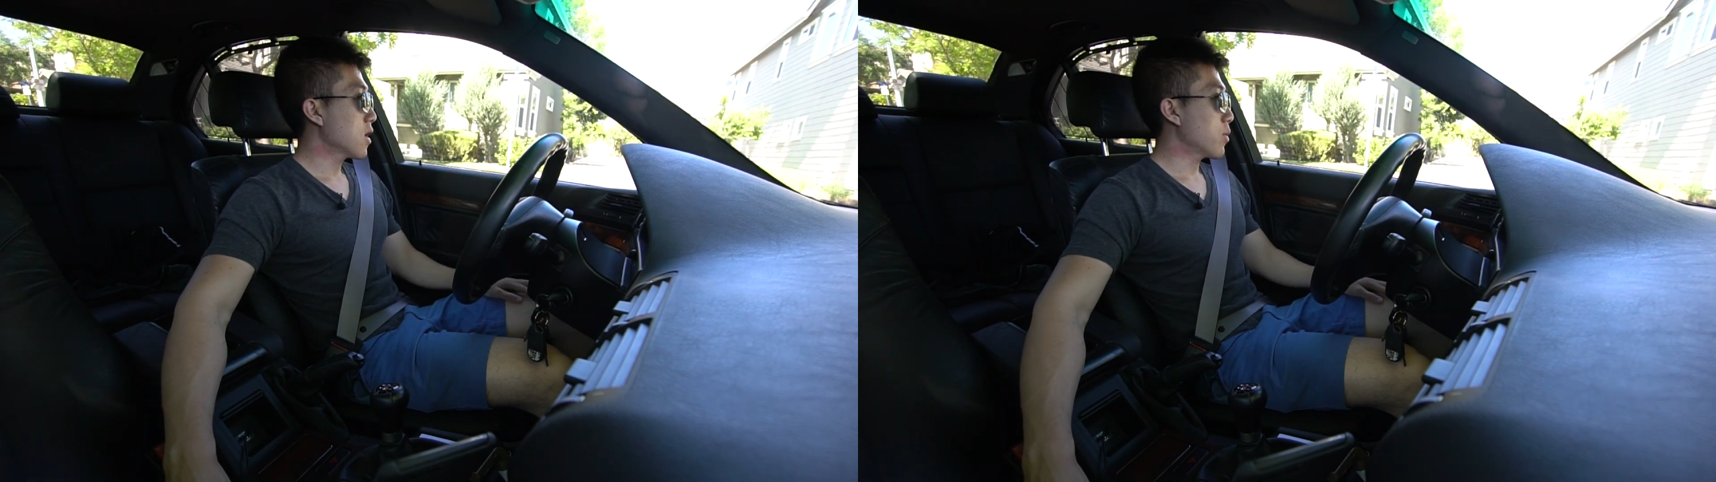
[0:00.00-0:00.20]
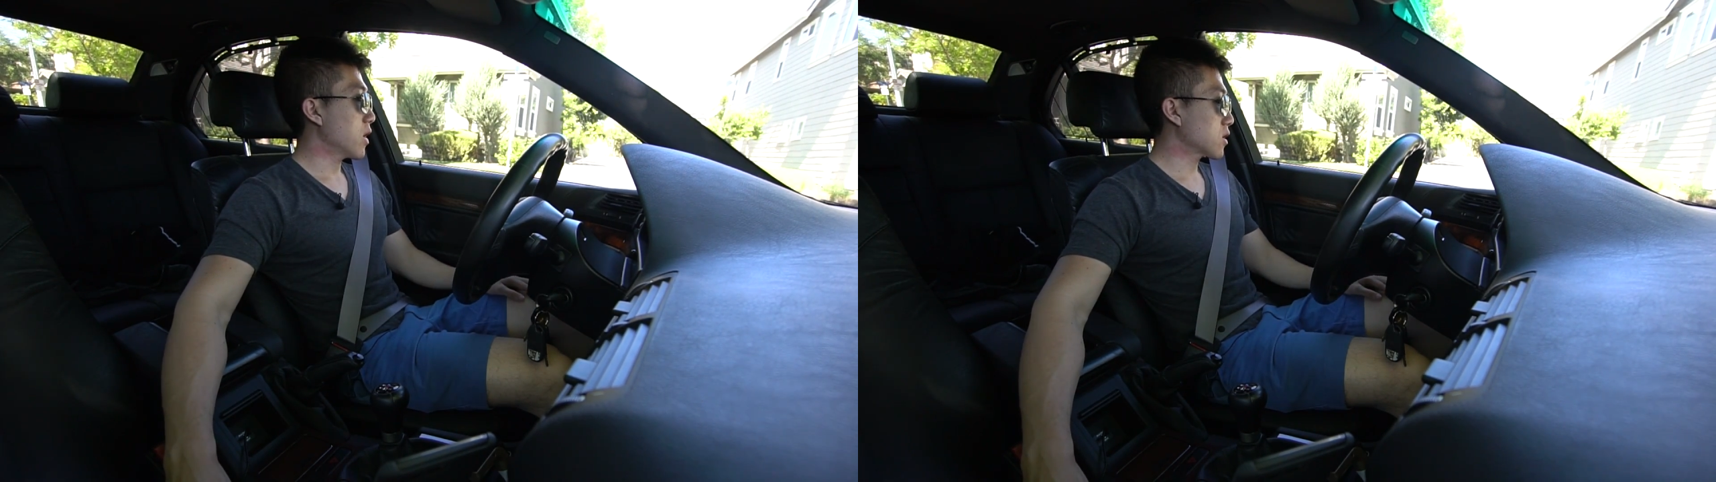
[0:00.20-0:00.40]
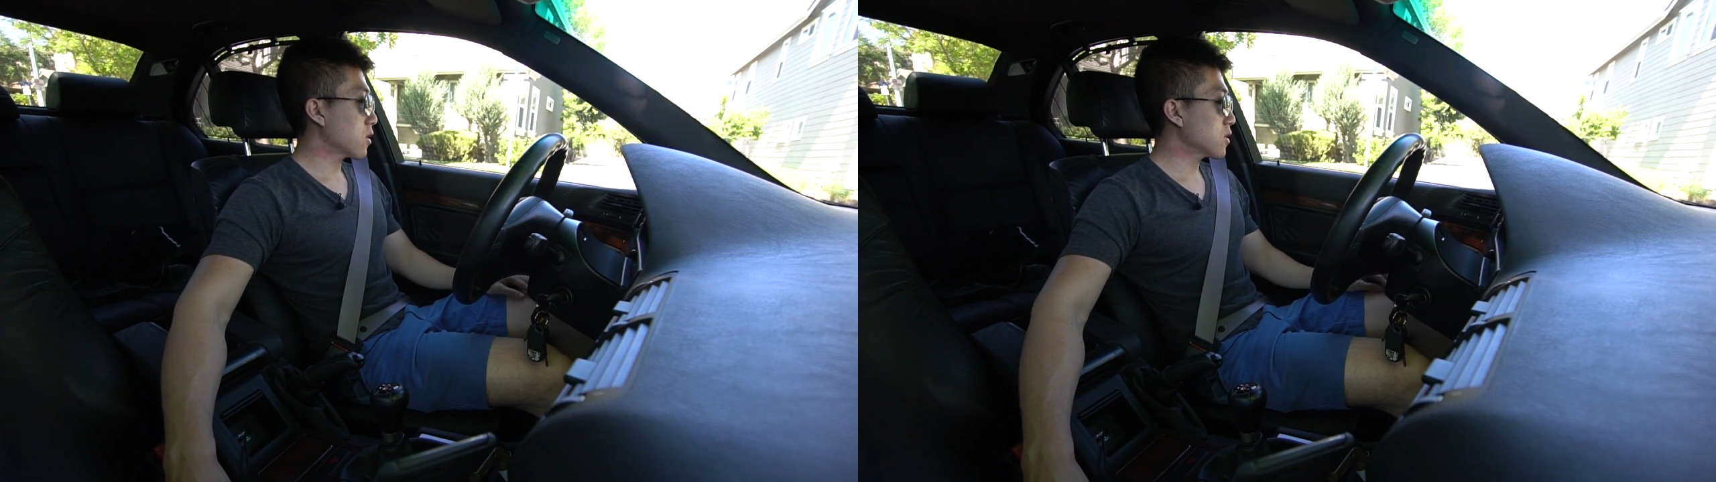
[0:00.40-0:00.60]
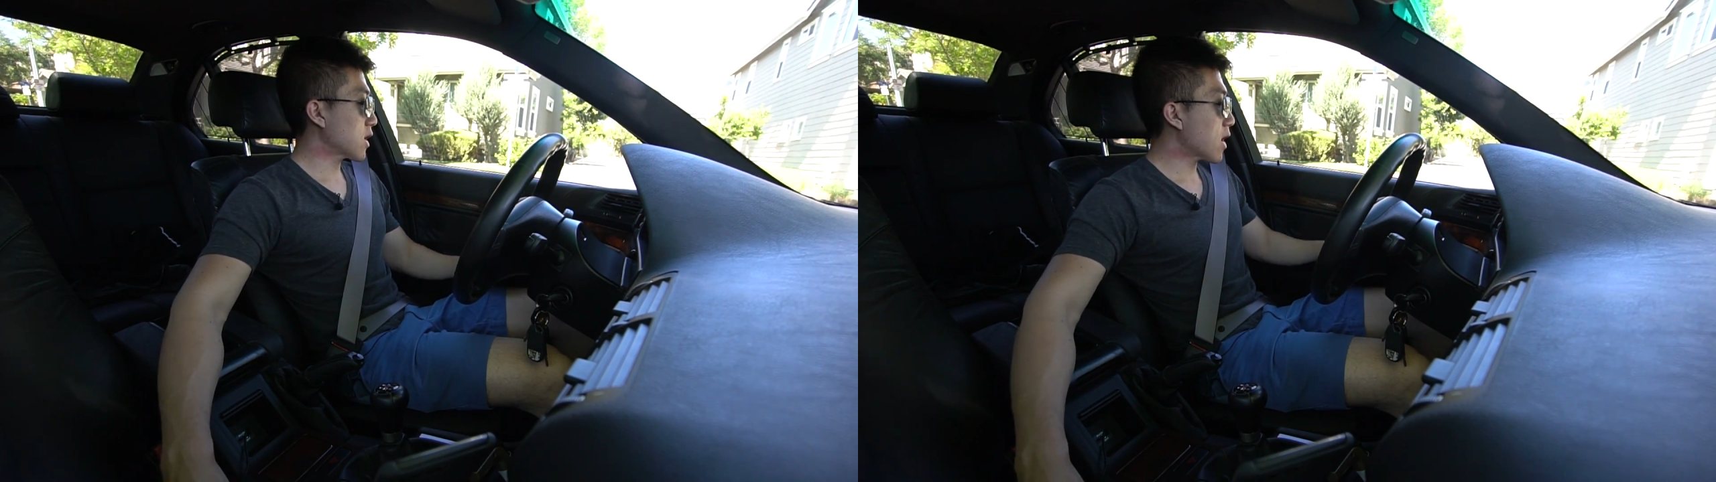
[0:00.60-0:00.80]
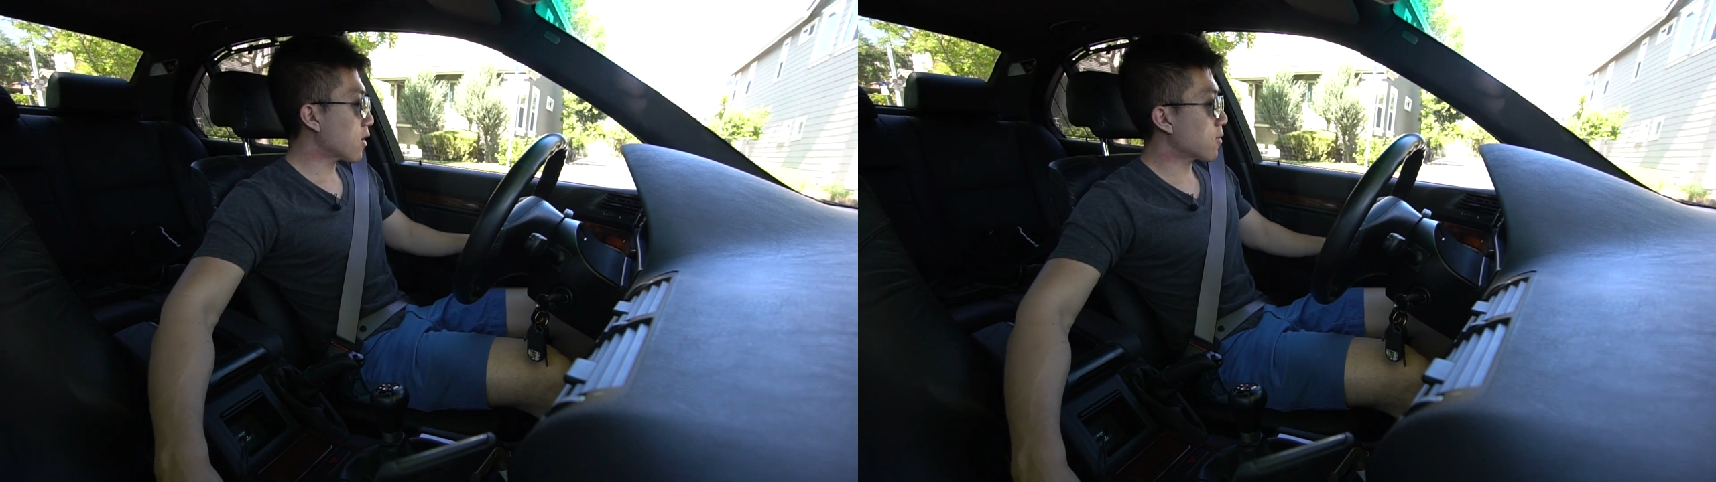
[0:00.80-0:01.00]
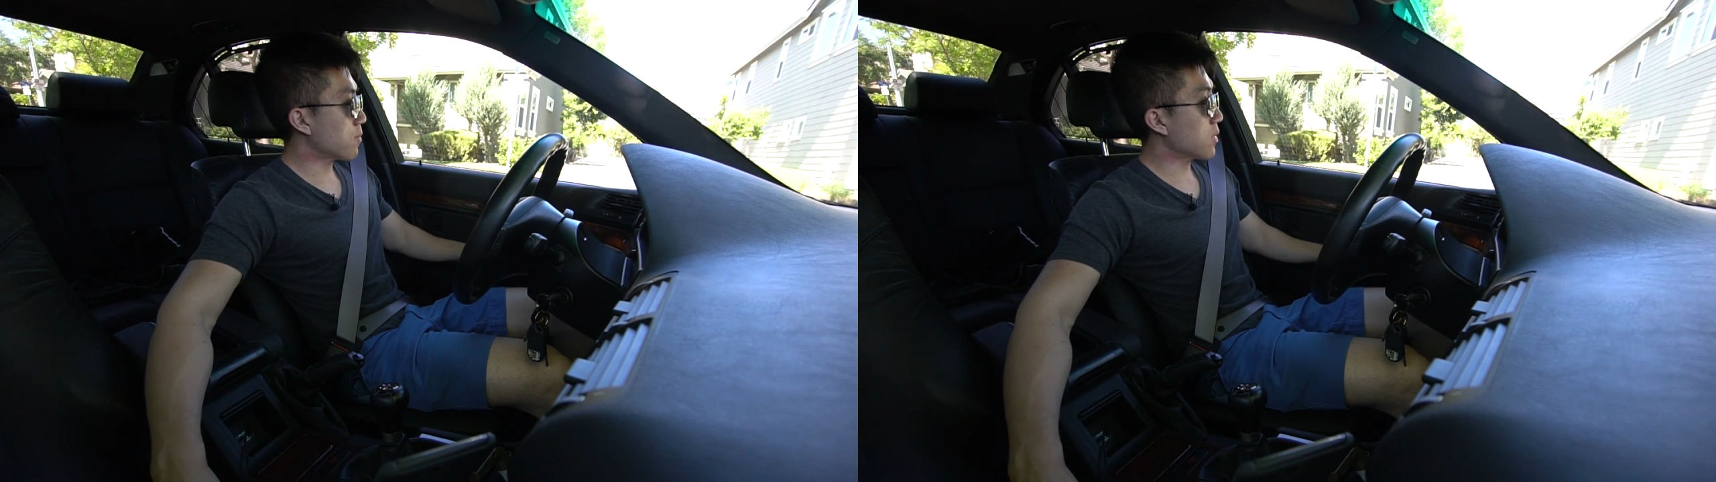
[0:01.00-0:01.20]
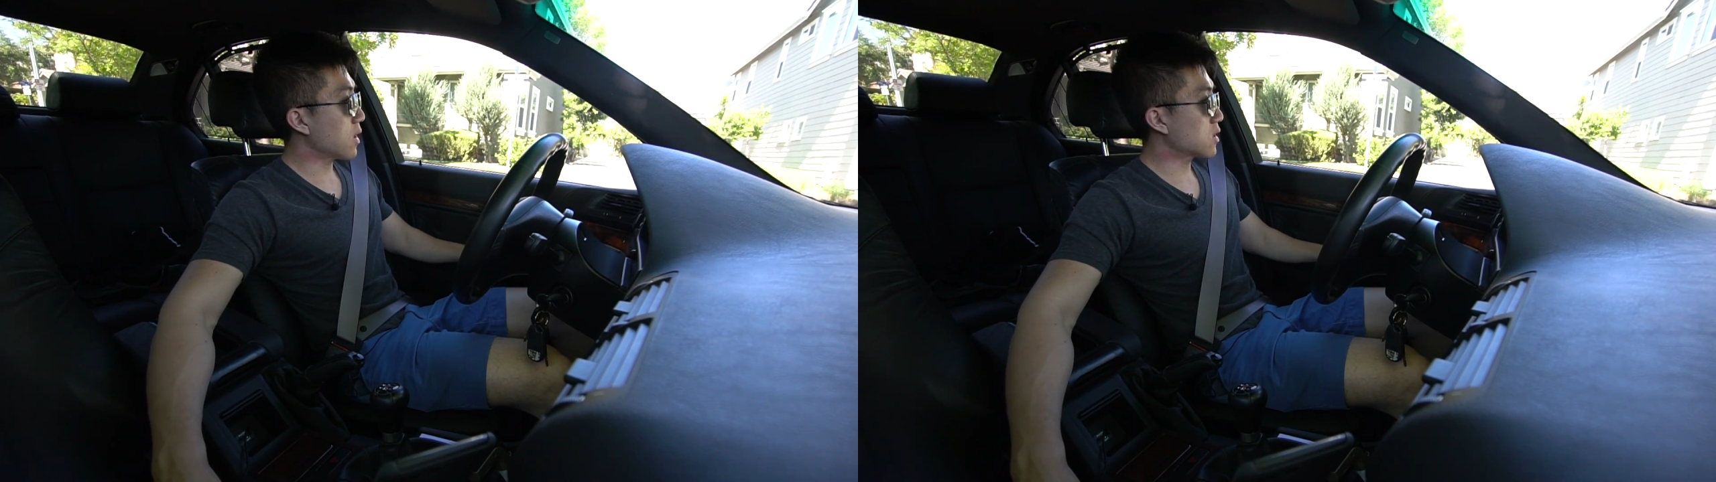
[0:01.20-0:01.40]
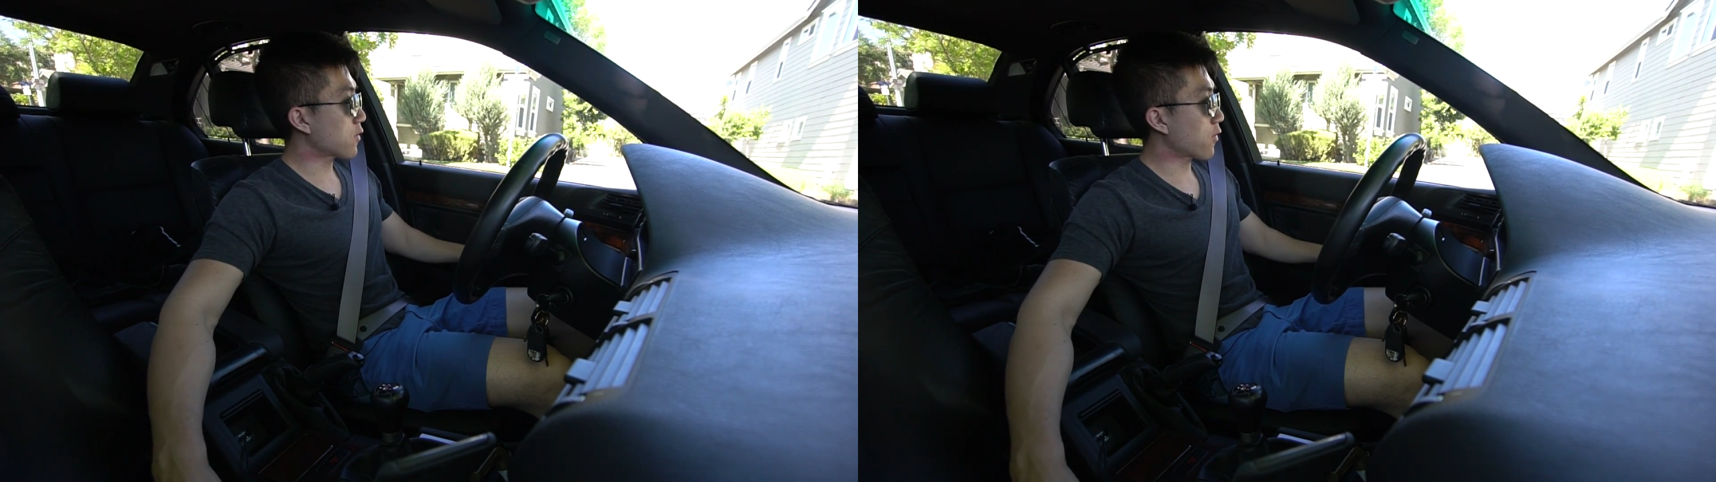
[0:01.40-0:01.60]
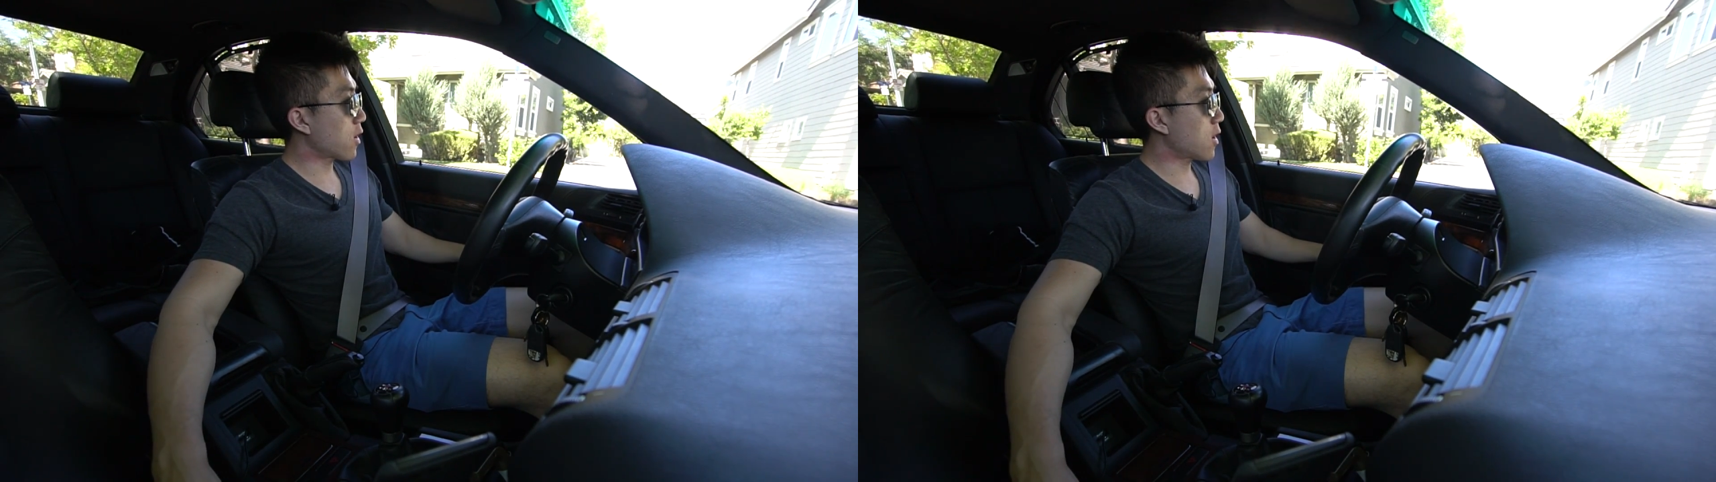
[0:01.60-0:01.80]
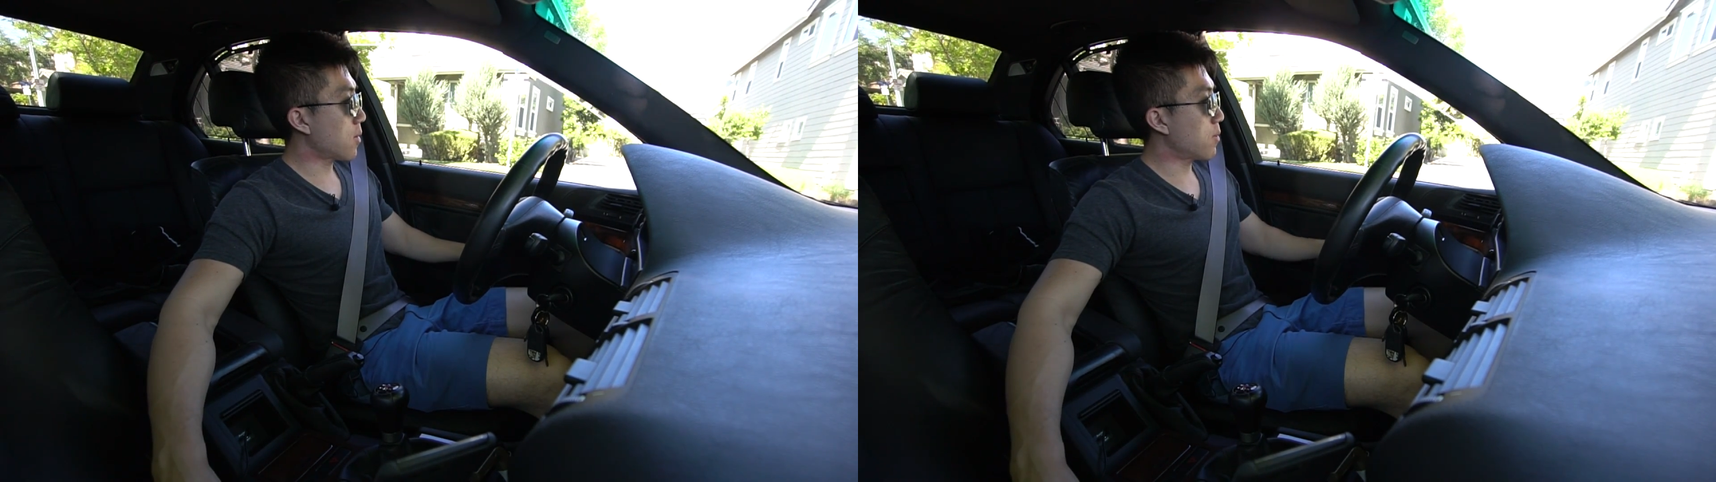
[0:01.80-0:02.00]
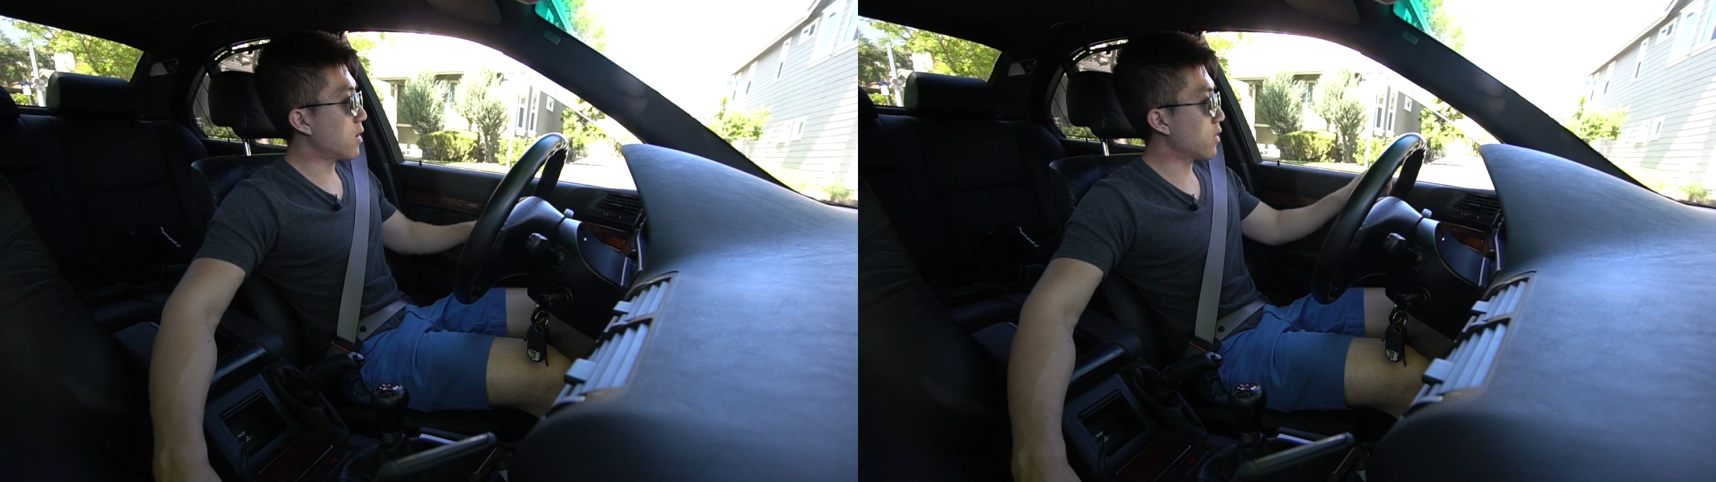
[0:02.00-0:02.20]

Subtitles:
but it turns out it's from